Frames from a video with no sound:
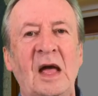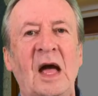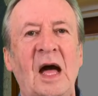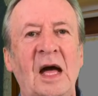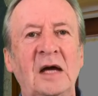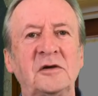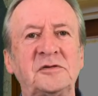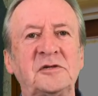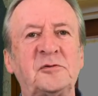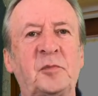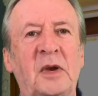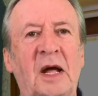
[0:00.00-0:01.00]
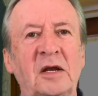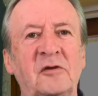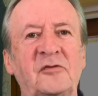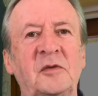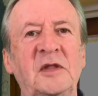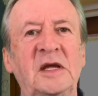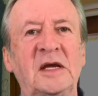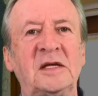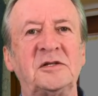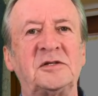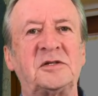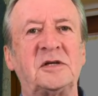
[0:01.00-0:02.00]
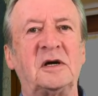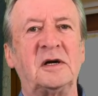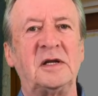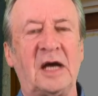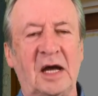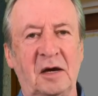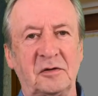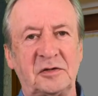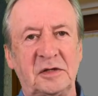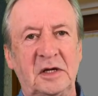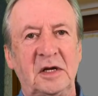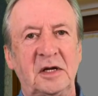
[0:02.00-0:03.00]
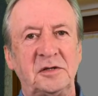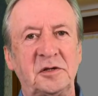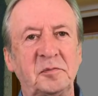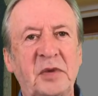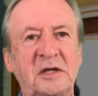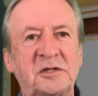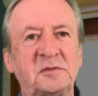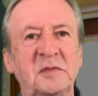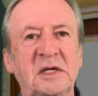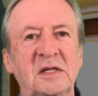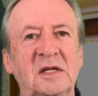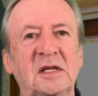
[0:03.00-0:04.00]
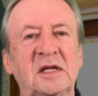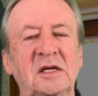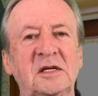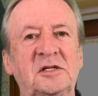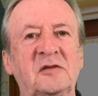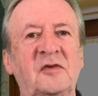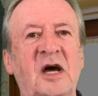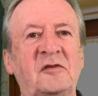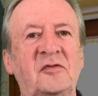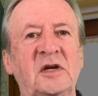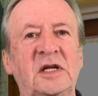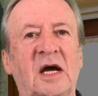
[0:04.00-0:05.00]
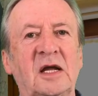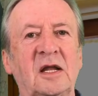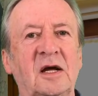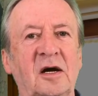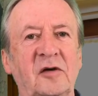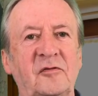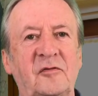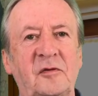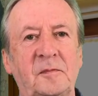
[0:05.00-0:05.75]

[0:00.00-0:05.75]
Houses planned from the inside out to best meet the needs of everyday life.